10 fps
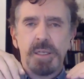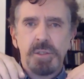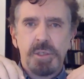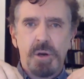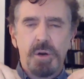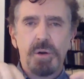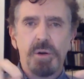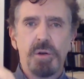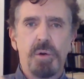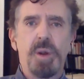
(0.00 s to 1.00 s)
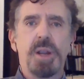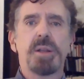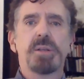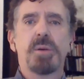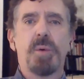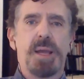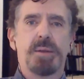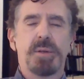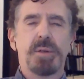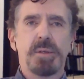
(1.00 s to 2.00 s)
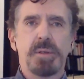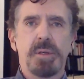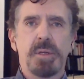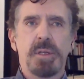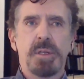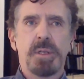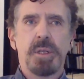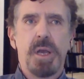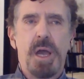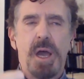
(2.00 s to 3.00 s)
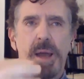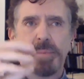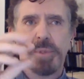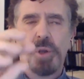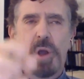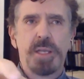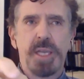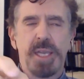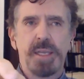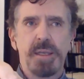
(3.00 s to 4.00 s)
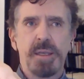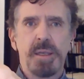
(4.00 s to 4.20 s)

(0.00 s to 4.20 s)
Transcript: turn your awareness around. I'm talking,